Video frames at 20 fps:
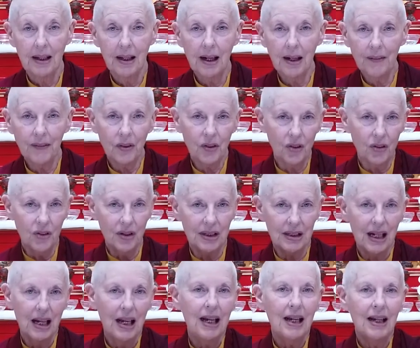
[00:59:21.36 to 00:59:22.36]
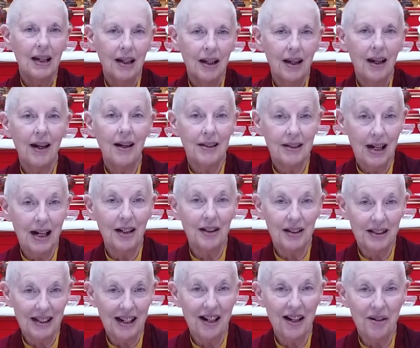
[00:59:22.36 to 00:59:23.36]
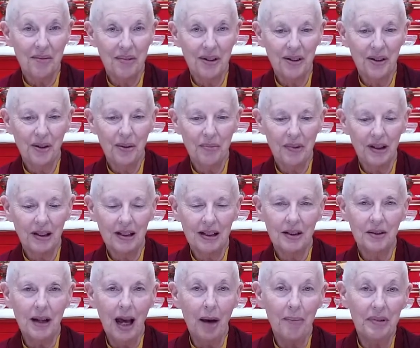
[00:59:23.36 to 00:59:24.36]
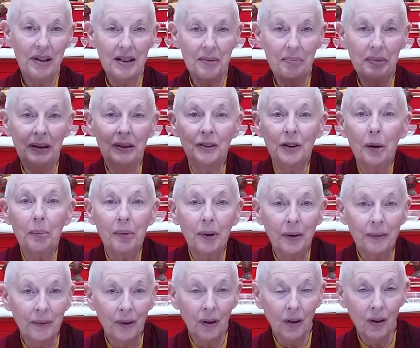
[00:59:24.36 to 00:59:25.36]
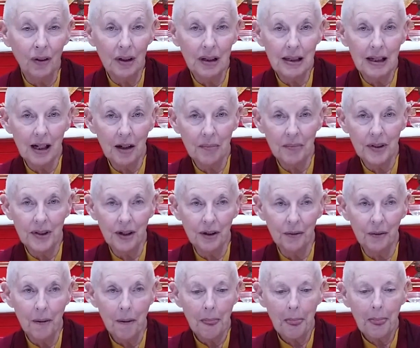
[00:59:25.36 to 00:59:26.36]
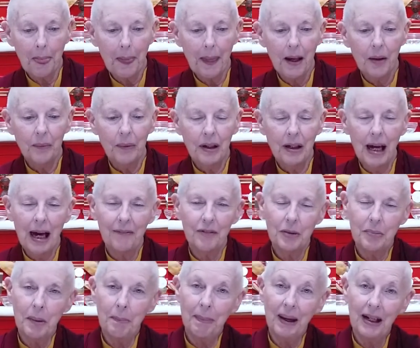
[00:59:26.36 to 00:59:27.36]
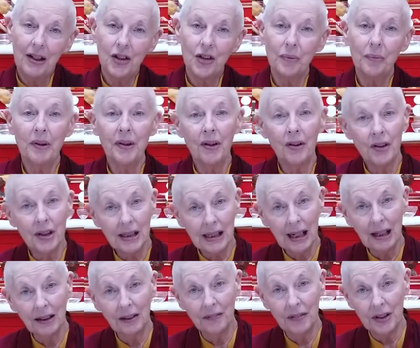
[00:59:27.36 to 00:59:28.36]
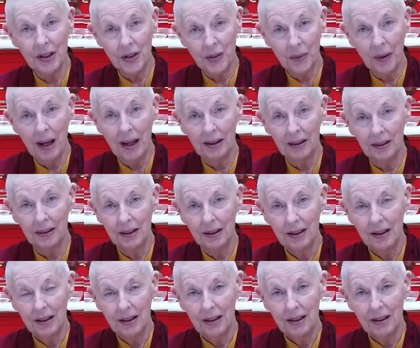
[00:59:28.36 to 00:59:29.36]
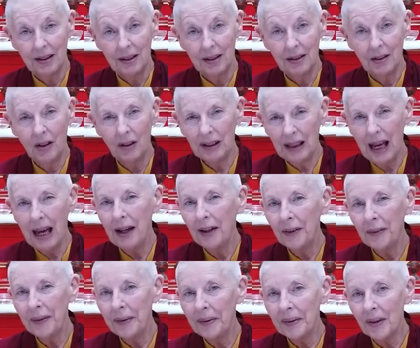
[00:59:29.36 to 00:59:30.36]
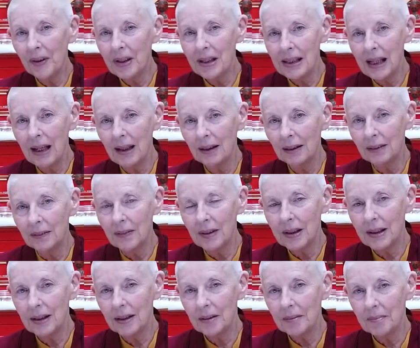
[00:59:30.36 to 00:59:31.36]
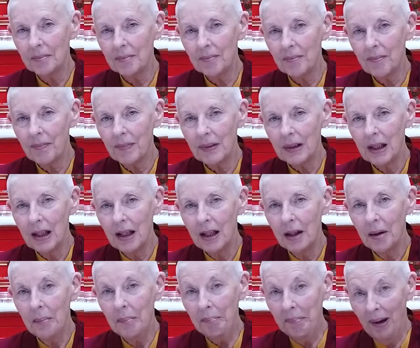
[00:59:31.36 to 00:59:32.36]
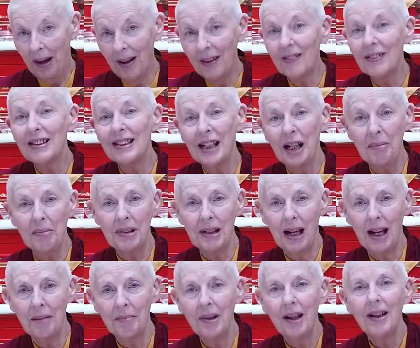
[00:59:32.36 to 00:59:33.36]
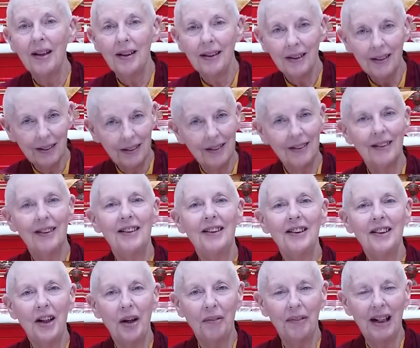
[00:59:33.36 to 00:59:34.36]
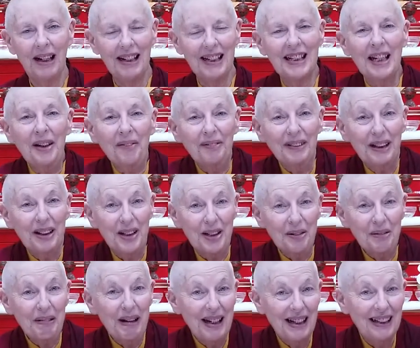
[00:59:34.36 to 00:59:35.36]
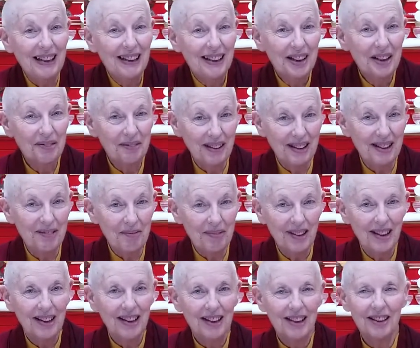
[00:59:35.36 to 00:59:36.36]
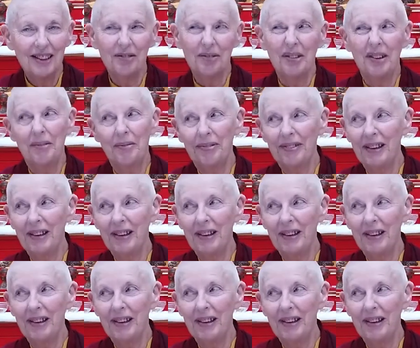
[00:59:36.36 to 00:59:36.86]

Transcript: And of course, it takes time, because habits build up over a long time. So we have to be patient with ourselves as well, not get angry with ourselves. But at the same time, don't let yourself get away with the